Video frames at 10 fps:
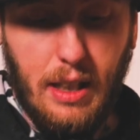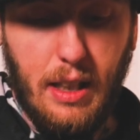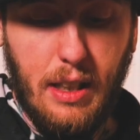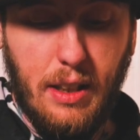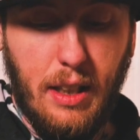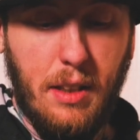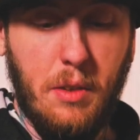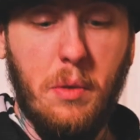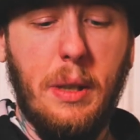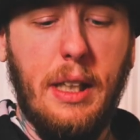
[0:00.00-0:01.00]
And
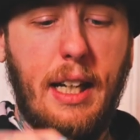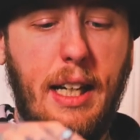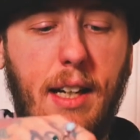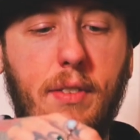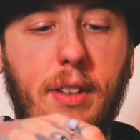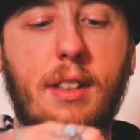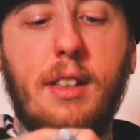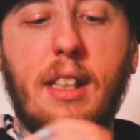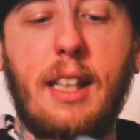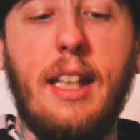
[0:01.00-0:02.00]
then we have
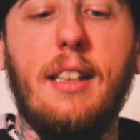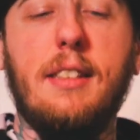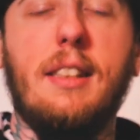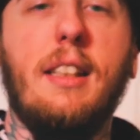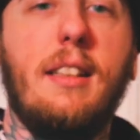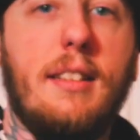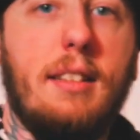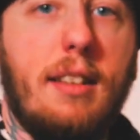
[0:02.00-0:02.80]
the Innocent,